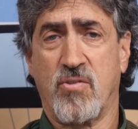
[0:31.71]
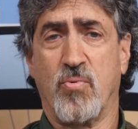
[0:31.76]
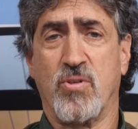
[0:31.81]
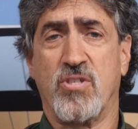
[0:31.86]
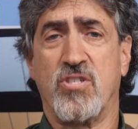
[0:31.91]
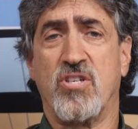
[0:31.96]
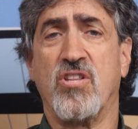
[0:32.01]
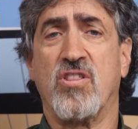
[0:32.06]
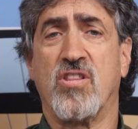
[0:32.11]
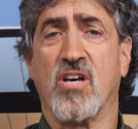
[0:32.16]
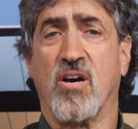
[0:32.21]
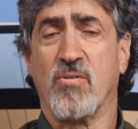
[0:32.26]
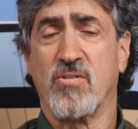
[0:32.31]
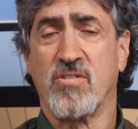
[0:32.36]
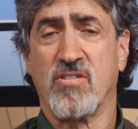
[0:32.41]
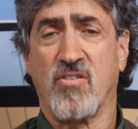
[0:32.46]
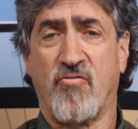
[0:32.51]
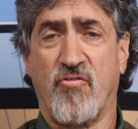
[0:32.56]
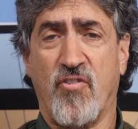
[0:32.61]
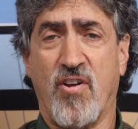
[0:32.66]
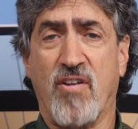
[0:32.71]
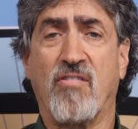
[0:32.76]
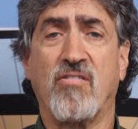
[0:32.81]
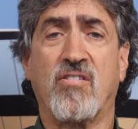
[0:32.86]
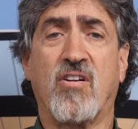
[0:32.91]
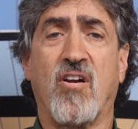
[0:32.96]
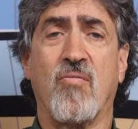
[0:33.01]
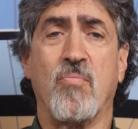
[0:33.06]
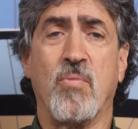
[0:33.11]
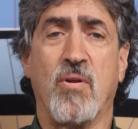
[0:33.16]
to what she thought was the federal
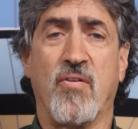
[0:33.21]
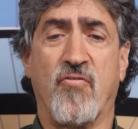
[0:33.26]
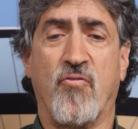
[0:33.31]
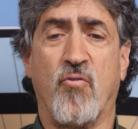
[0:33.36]
government